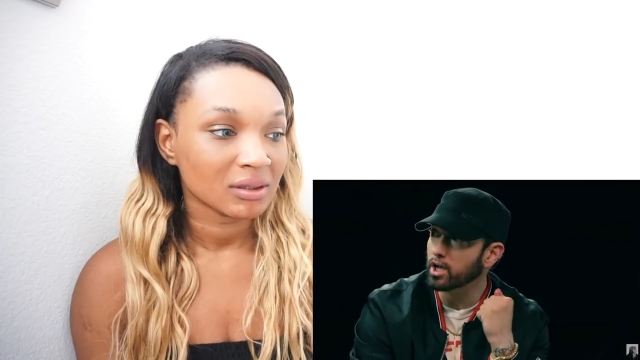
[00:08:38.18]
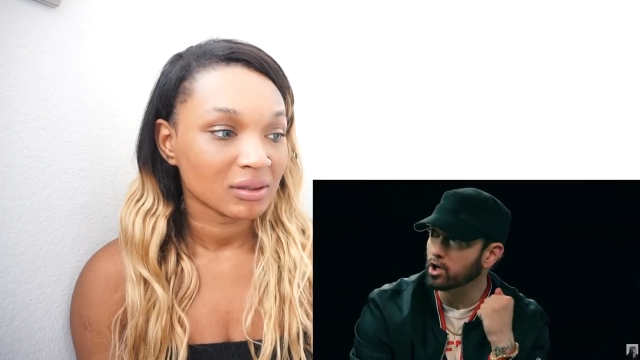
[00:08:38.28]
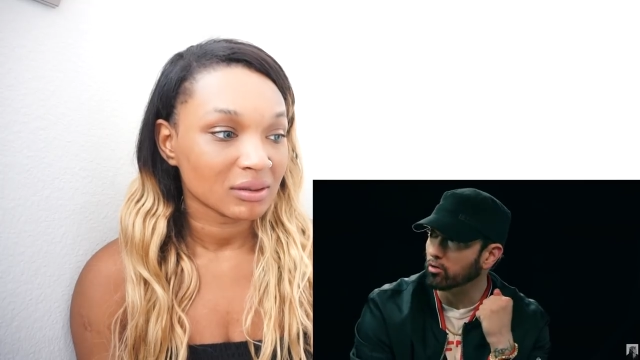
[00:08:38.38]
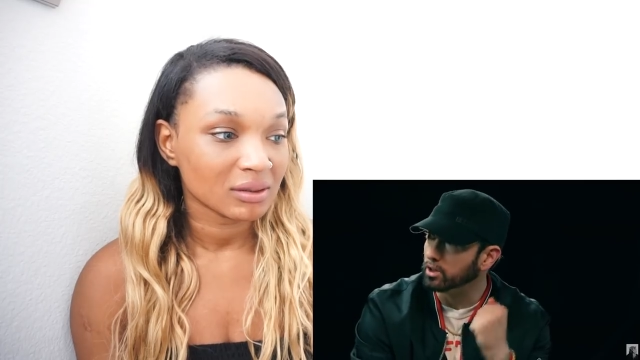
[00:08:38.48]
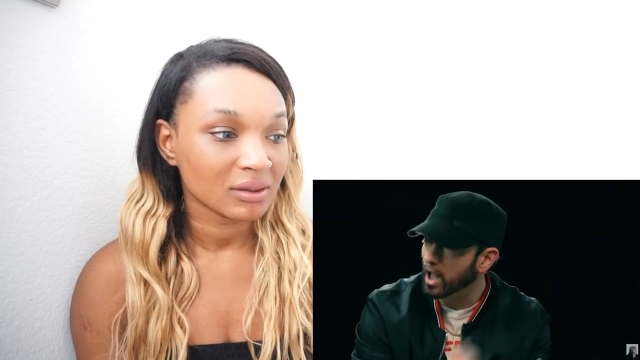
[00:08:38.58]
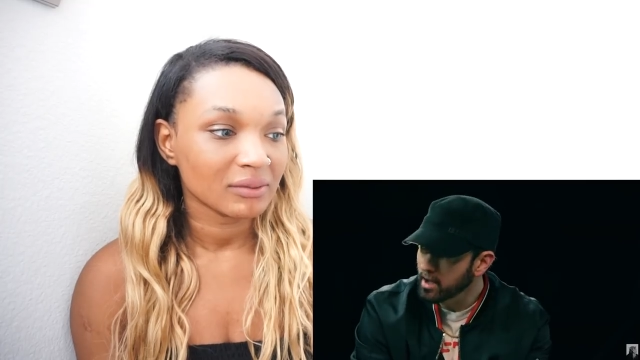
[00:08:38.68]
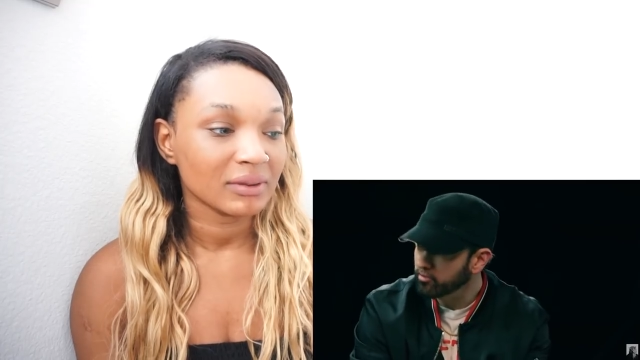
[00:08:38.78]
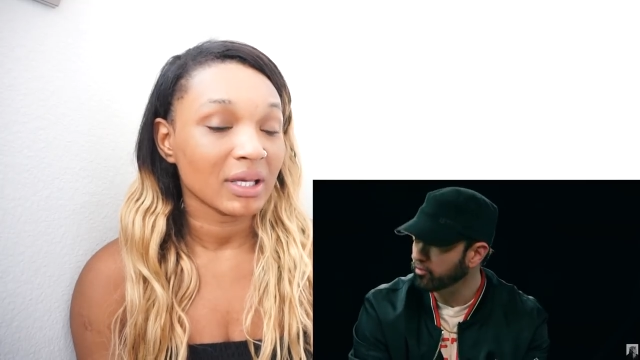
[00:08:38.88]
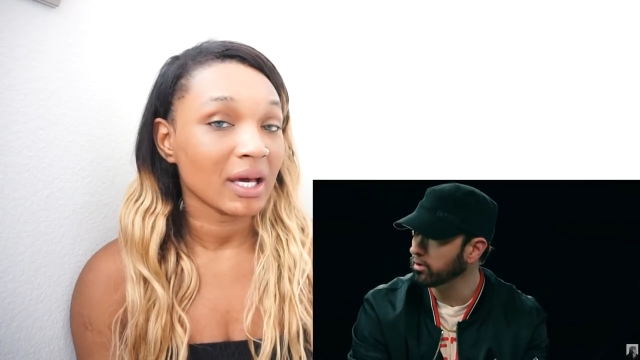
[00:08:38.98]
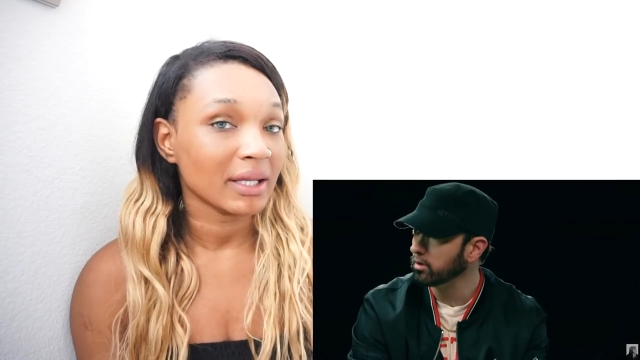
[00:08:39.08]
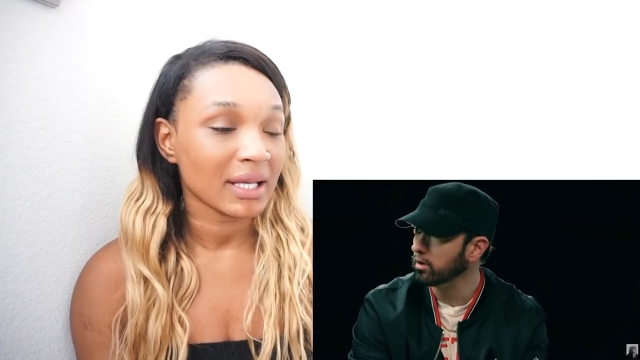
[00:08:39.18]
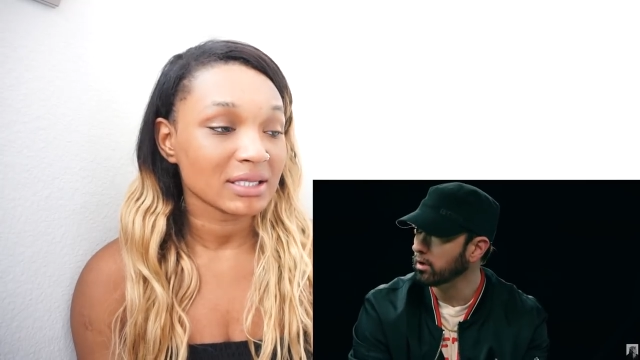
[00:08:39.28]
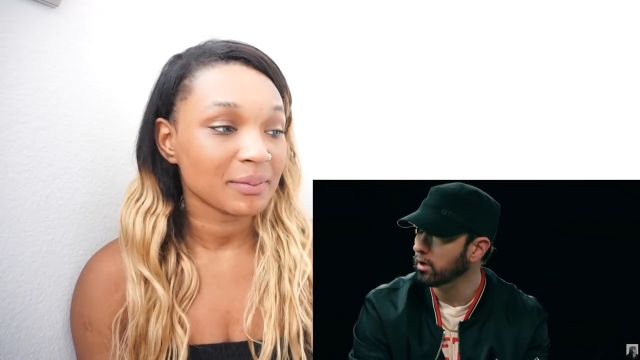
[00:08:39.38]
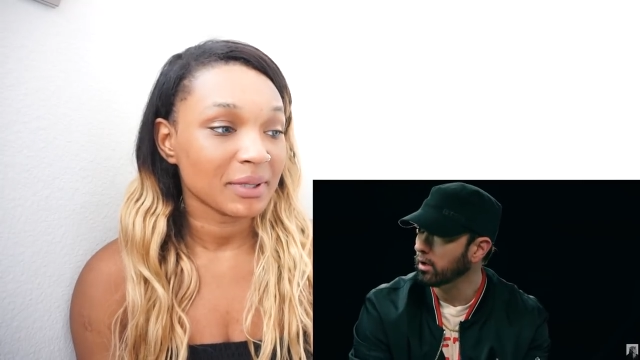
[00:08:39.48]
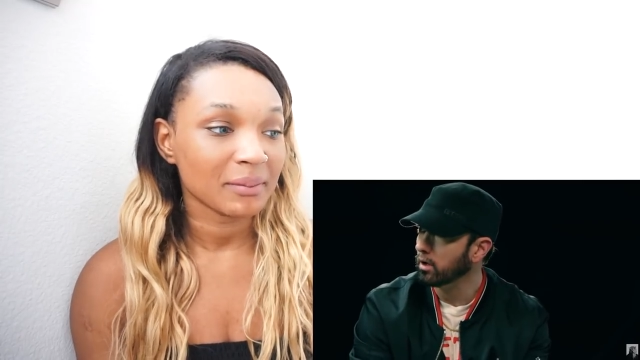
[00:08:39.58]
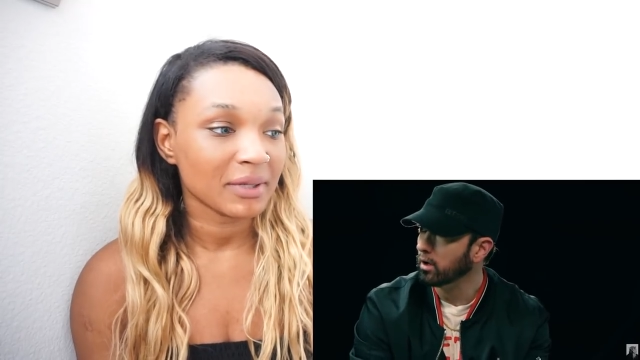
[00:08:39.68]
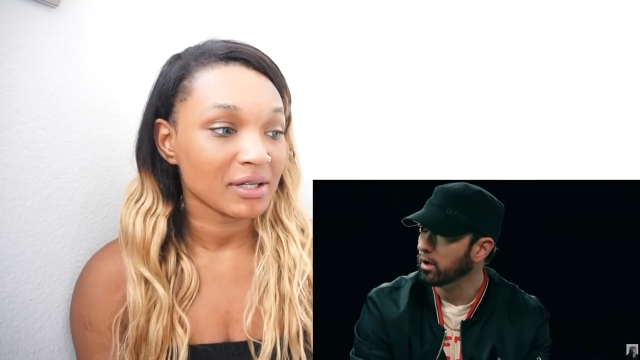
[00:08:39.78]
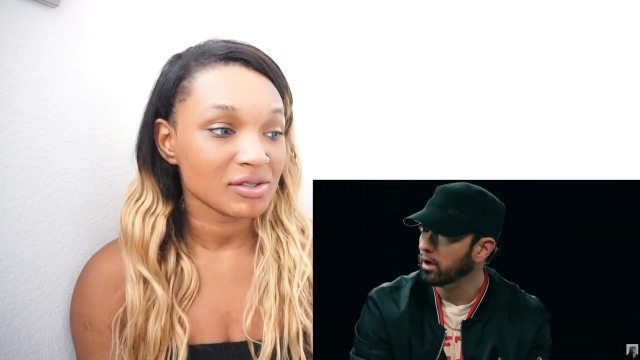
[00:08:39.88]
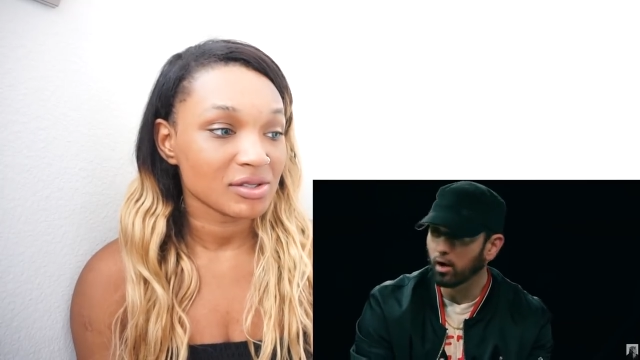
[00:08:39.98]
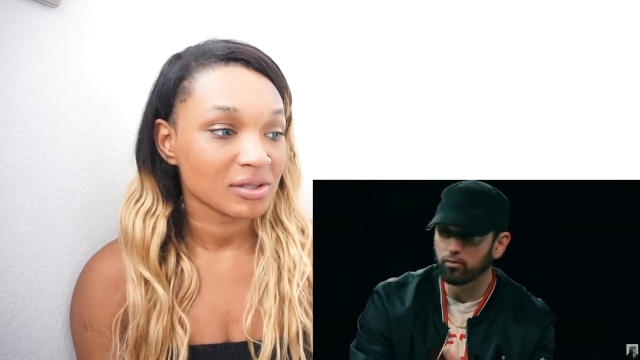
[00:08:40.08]
Speaker 1: in your life.
Speaker 2: Yeah, that's a bit
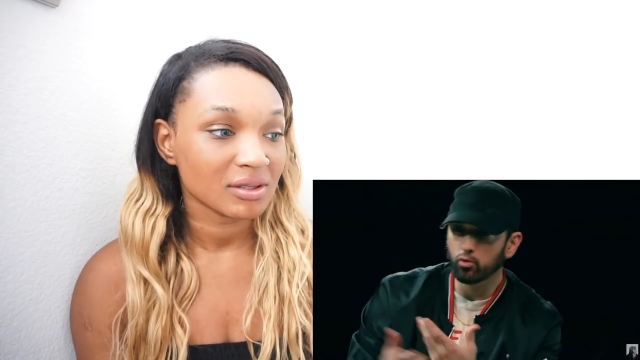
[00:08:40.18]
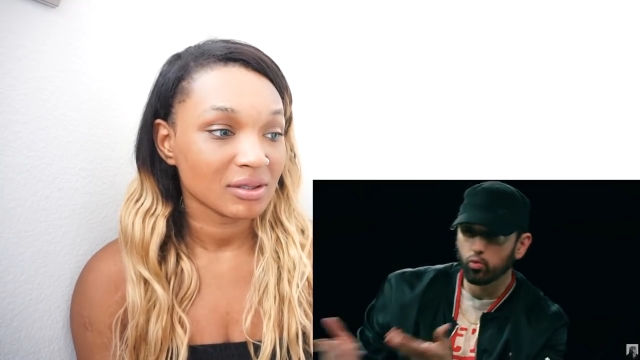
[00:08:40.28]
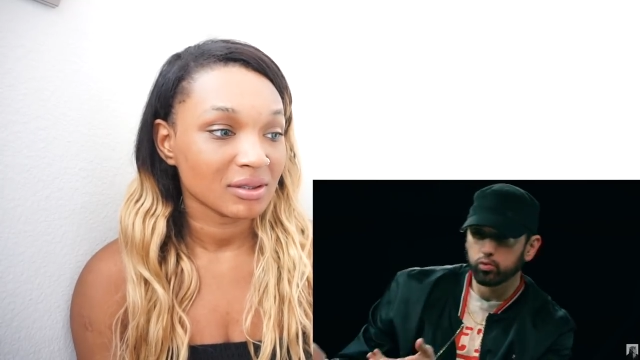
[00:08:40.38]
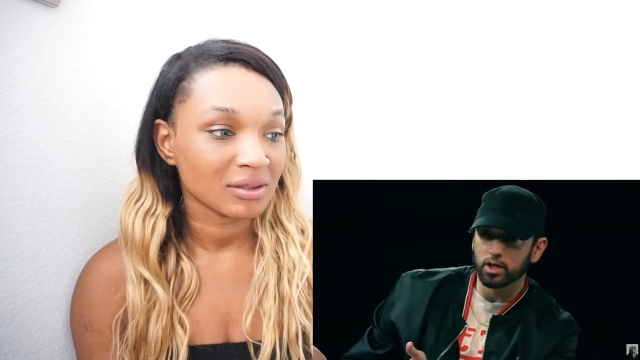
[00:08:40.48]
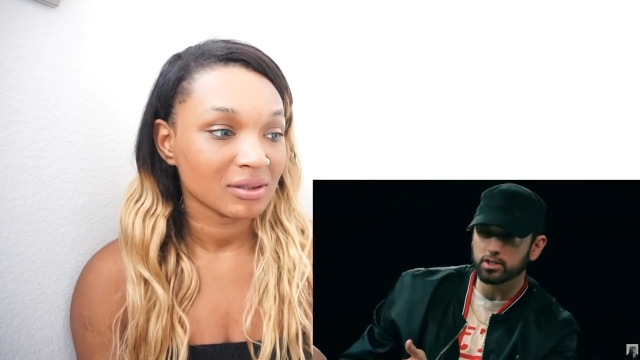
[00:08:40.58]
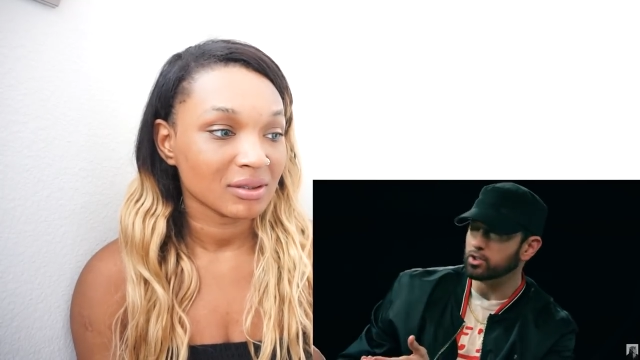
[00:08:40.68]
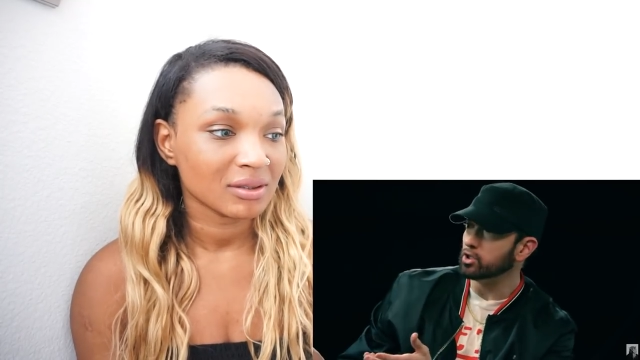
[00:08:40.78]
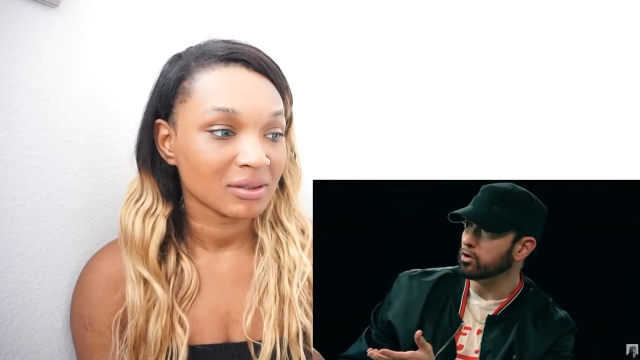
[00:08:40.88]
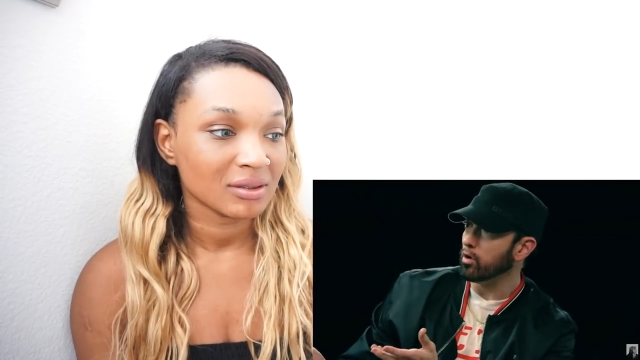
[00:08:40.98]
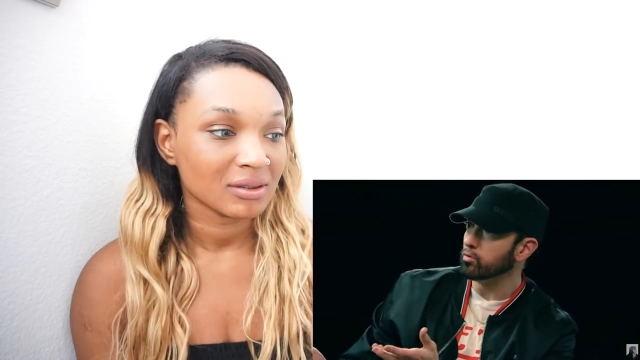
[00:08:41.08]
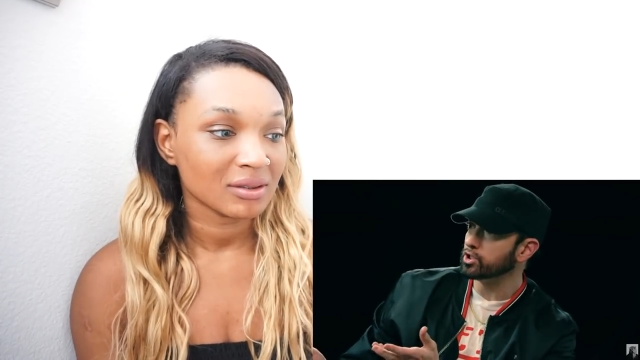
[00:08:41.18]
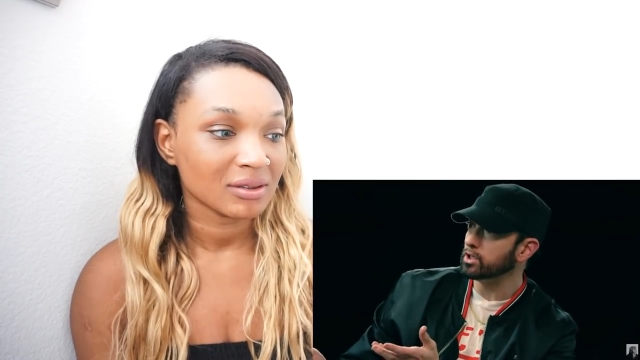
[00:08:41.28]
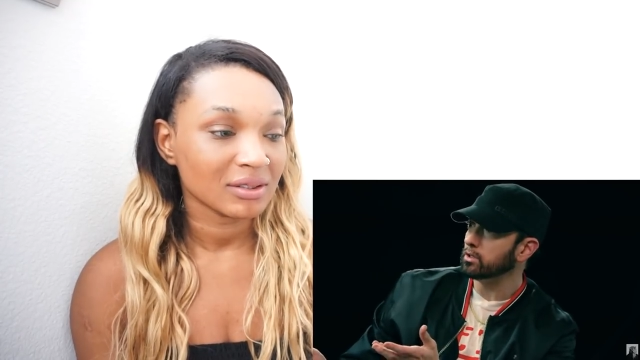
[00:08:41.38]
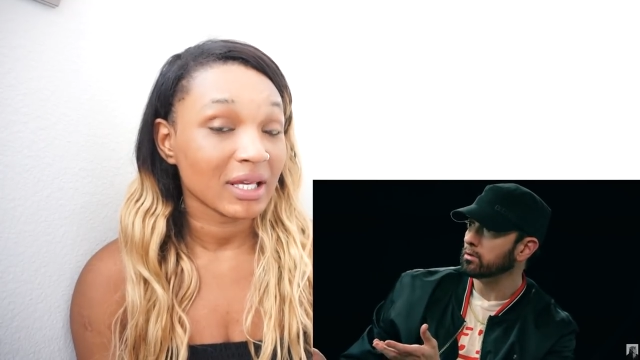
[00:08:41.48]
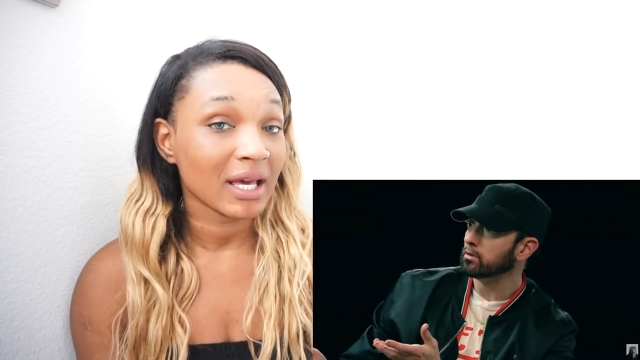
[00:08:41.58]
much. Have you
Speaker 1: listened to your own shit?